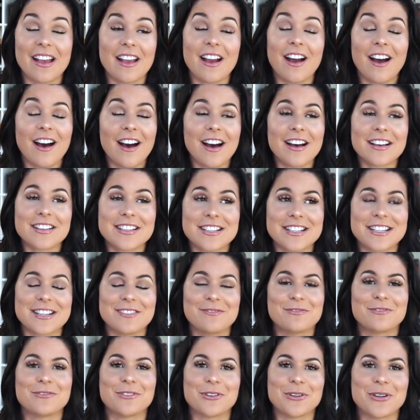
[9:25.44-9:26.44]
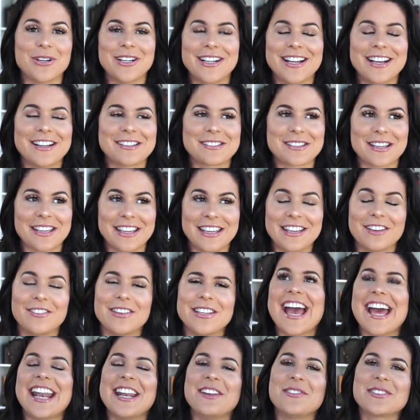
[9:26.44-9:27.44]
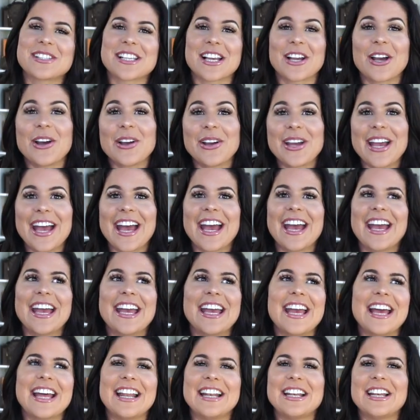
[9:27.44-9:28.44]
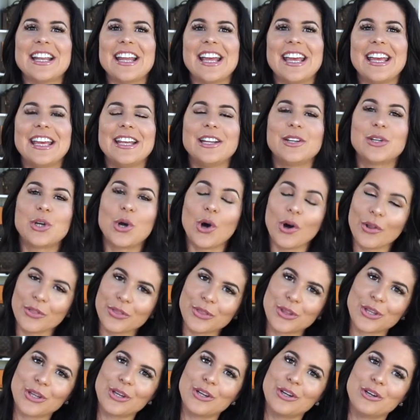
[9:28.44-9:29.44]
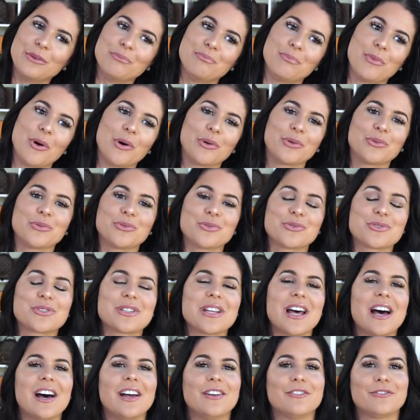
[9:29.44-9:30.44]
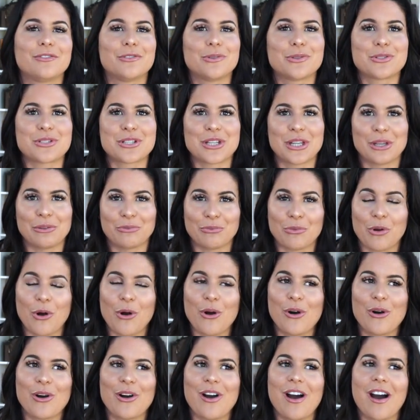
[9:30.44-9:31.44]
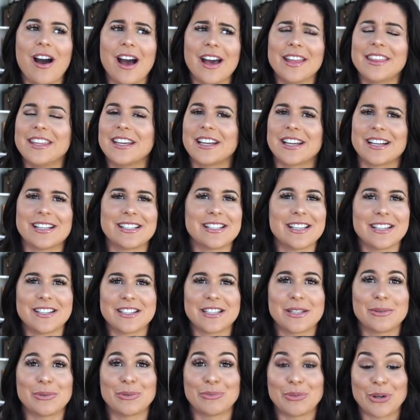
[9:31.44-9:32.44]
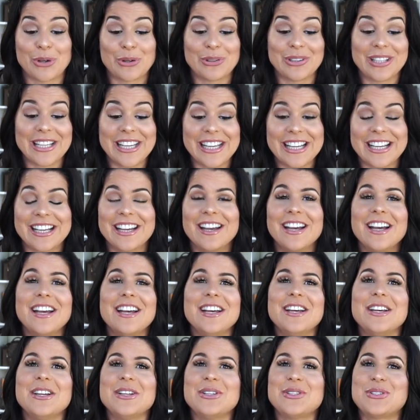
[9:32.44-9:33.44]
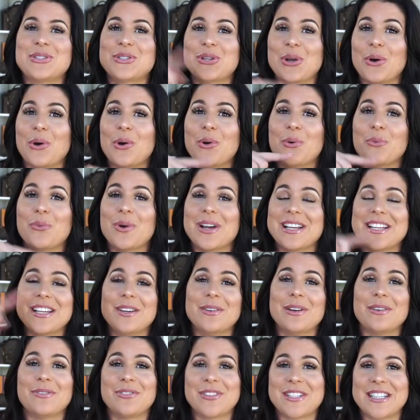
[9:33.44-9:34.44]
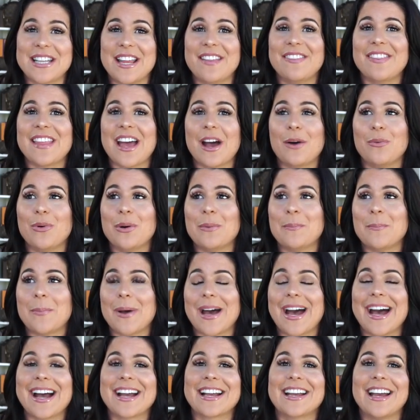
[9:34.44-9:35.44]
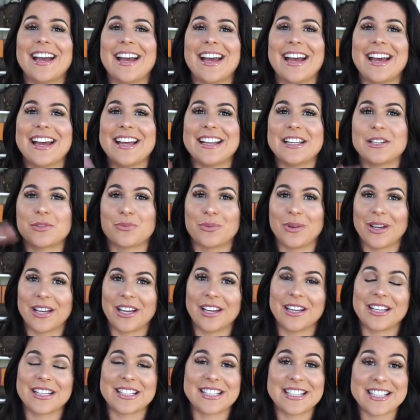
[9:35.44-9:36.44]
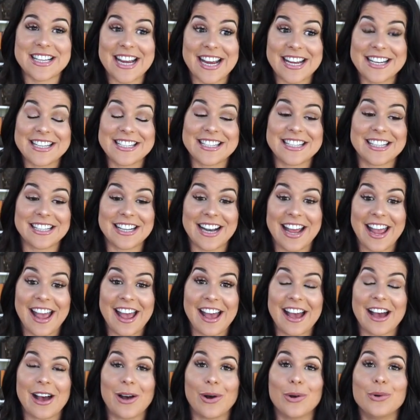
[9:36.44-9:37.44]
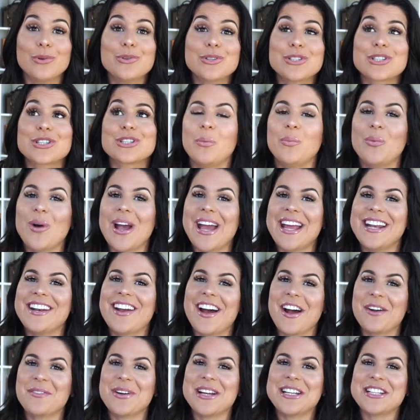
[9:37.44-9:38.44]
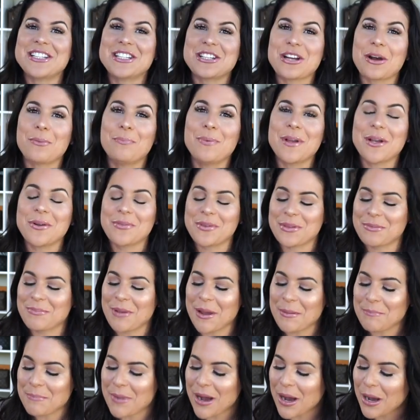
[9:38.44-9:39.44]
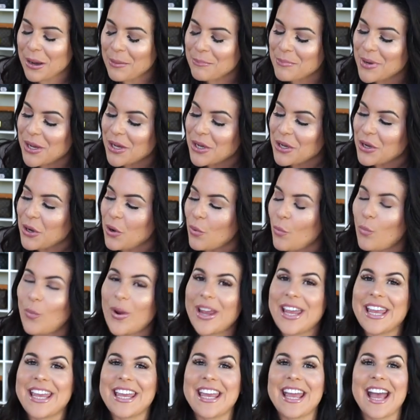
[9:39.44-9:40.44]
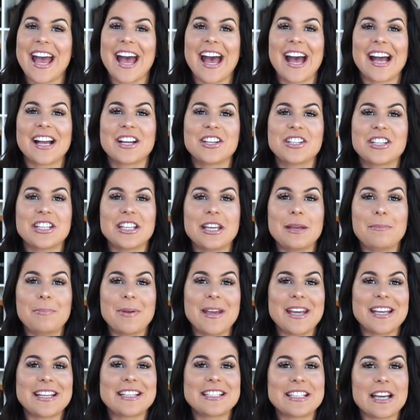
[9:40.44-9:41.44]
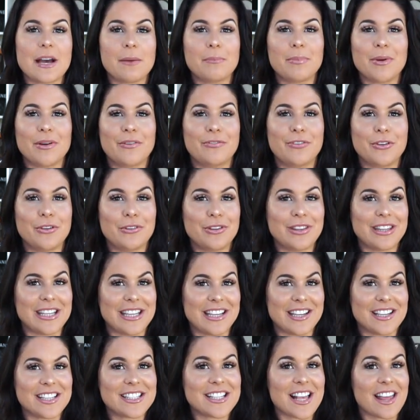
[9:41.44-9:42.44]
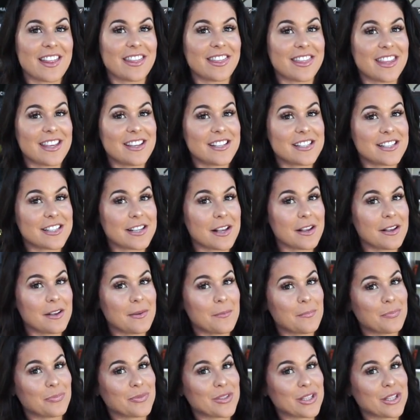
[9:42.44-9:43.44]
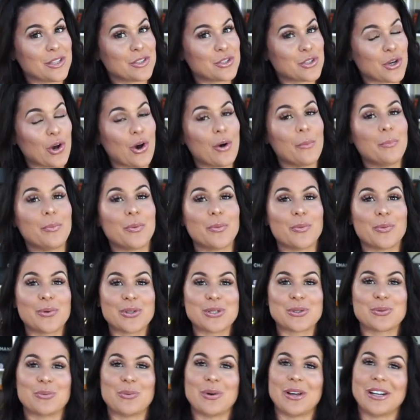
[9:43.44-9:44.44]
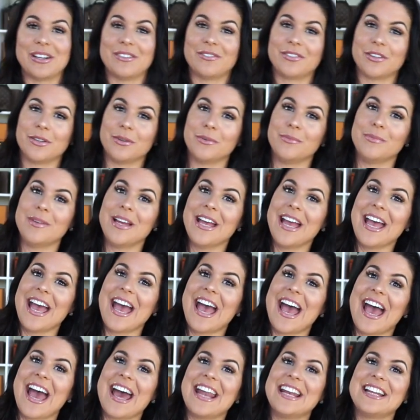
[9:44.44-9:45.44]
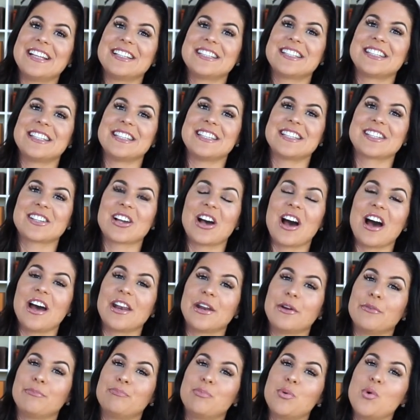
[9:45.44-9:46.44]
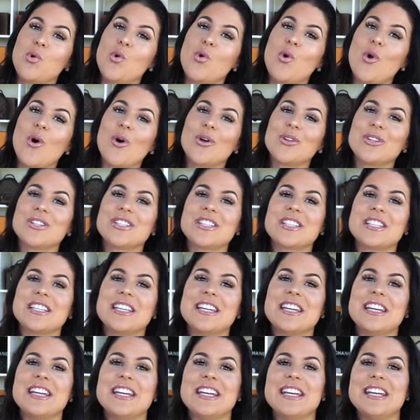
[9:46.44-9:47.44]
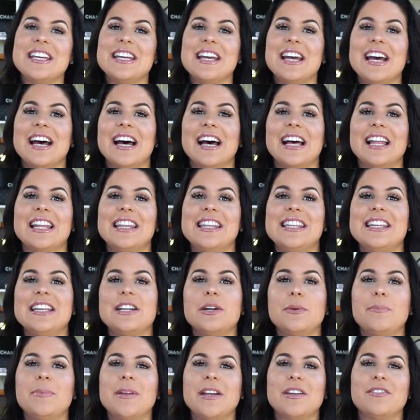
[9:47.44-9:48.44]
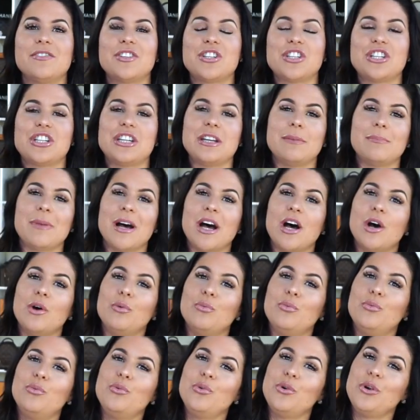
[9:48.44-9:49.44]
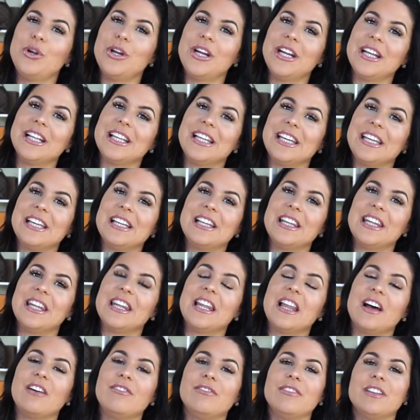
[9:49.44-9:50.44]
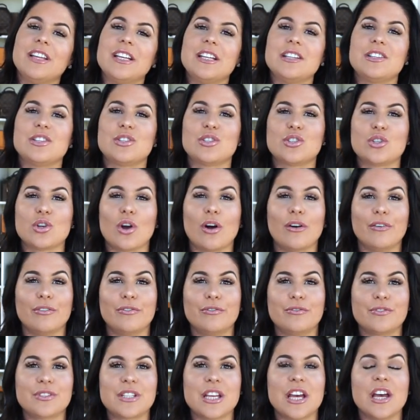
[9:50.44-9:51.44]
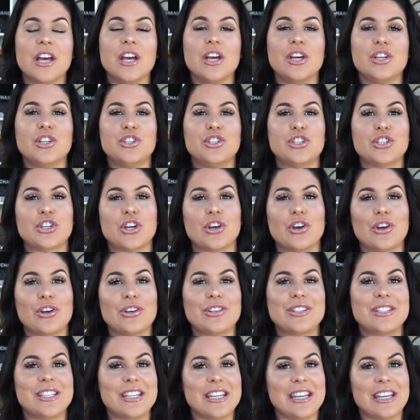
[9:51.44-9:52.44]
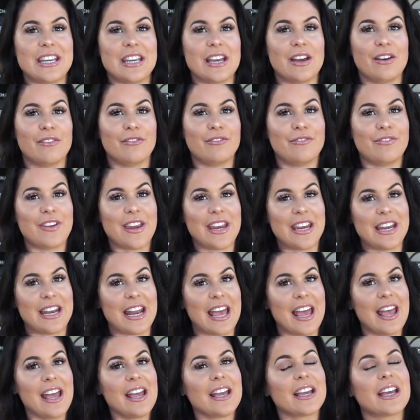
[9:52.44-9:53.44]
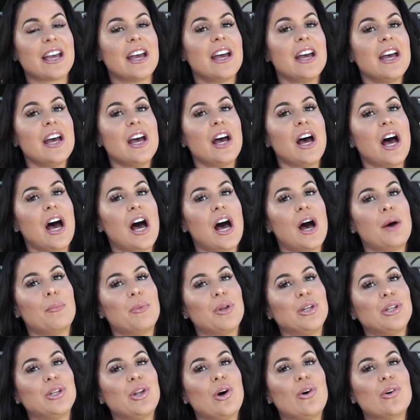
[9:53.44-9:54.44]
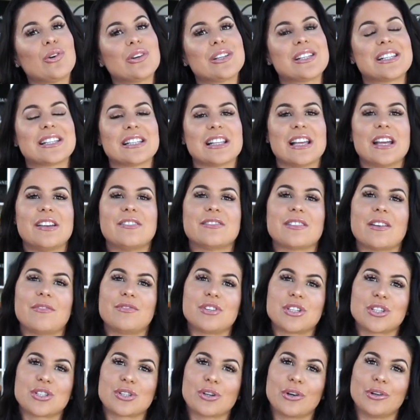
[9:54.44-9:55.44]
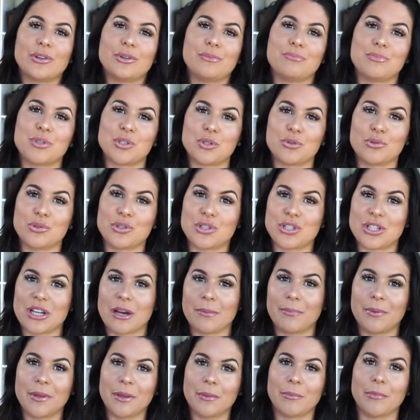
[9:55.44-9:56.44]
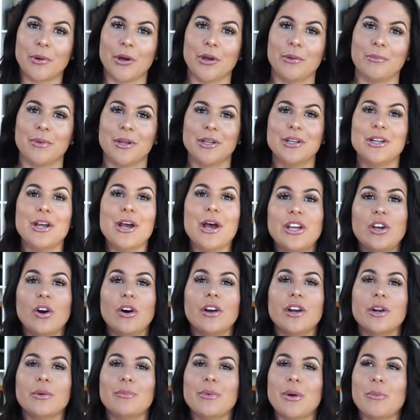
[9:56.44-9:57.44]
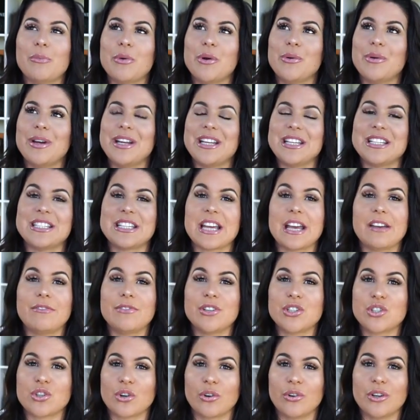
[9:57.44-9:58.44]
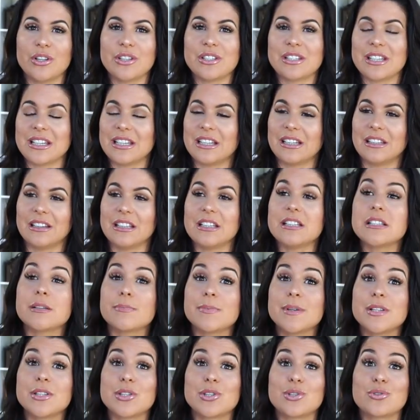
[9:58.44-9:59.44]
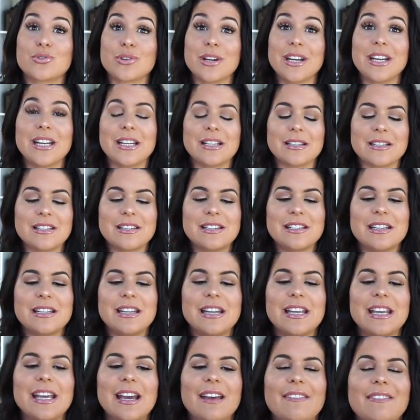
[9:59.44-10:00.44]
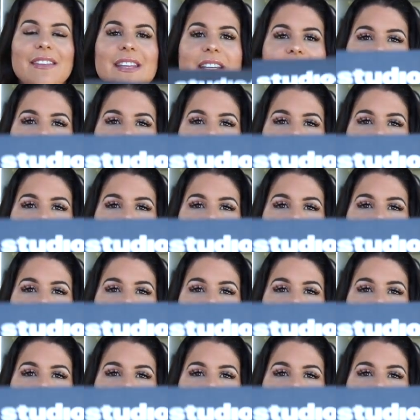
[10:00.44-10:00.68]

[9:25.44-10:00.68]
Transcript: I asked him for it as a gift and he was like, okay. And he'd got the models unfortunately wrong. I think I sent him the wrong link. So we've sent that one back and we're exchanging it out. When I went shopping with my mum, we actually picked up a few things. This top was one of them and it's this kind of bronzy a little bit of shimmer really lovely soft jersey v-neck um, long sleeves I've just got them zhuzhed up at the moment we got it when we were in David Jones in Elizabeth Street in Sydney and